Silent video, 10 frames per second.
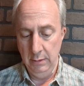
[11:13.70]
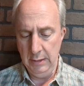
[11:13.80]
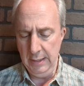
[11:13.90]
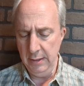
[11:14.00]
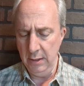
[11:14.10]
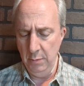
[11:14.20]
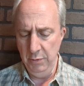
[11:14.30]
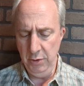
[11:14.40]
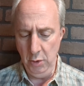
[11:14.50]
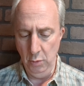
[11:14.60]
Can't I come
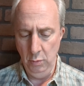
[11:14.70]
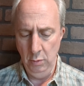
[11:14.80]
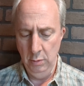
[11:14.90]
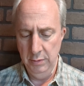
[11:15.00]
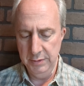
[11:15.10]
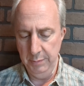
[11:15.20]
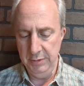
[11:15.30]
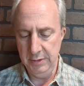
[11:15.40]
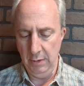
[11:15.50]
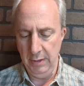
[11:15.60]
with you?
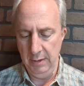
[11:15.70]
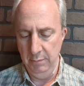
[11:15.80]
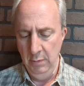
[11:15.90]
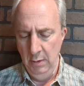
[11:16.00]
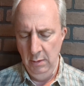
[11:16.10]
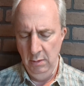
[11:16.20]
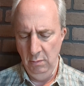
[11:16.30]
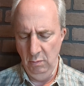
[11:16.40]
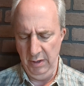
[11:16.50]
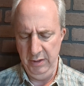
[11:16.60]
Cimorene stared at him.
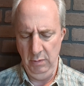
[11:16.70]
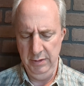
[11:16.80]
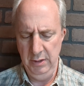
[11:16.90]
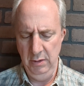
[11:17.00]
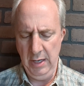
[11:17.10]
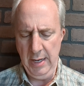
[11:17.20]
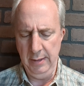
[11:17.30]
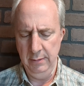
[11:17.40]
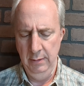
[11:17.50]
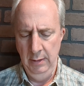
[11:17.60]
Why do you want to do
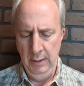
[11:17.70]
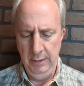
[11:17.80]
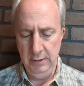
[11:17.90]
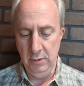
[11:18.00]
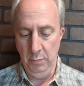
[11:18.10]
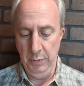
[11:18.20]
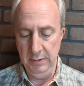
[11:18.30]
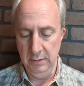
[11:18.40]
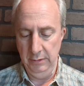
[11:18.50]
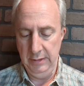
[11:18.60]
that? The stone
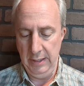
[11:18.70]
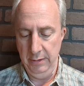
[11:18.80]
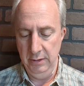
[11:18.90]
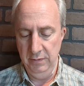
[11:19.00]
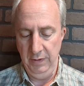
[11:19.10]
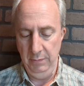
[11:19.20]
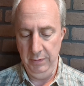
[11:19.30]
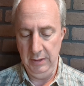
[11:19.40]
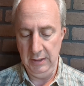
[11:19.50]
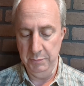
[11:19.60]
prince looked down at his feet
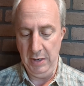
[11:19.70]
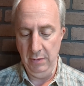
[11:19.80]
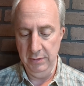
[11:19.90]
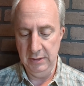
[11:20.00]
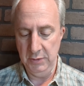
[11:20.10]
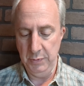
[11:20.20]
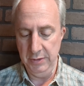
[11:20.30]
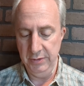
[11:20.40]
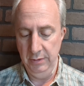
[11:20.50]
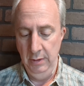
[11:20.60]
with an embarrassed
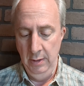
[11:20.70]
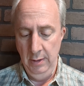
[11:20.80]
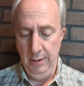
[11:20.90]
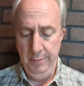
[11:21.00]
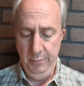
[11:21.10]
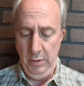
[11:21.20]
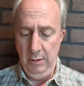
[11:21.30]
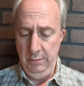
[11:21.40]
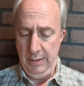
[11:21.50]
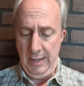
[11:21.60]
expression. Um,
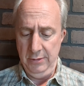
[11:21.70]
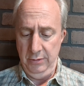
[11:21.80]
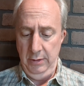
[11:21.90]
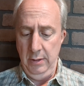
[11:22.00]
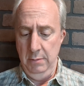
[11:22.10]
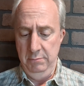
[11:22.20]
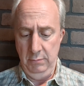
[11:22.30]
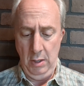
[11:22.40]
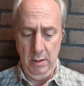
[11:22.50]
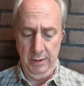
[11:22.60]
well, actually, I'm
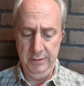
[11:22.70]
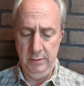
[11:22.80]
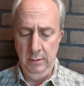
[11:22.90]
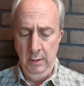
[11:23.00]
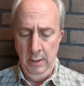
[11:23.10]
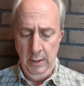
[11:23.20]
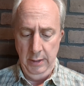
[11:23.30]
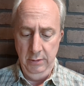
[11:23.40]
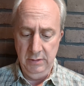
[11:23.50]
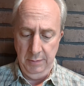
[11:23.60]
lost,
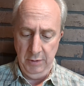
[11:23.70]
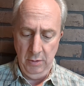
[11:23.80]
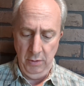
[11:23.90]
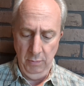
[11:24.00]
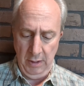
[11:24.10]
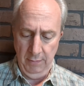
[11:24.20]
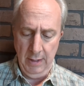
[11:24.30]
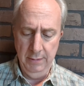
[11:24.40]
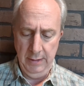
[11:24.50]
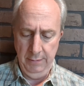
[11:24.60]
and you seem to know your way
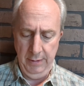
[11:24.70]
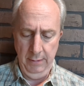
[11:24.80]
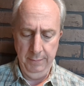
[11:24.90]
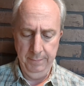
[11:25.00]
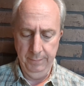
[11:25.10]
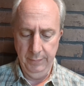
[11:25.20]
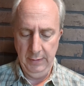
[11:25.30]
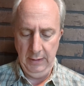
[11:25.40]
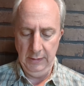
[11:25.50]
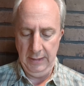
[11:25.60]
around down here.
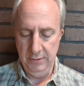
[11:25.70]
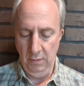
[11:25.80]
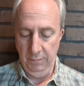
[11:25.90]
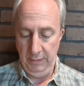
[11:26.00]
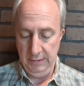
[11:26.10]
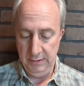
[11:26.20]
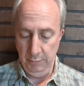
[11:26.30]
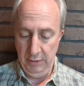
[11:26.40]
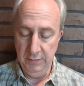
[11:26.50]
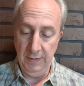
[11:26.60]
He glanced hopefully at
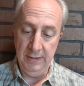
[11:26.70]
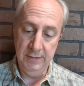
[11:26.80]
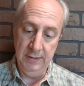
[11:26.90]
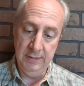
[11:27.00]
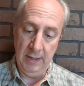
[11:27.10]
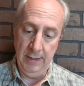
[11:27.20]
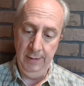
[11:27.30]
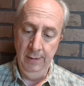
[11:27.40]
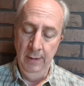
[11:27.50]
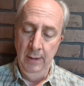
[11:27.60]
Cimorene's face, then sighed.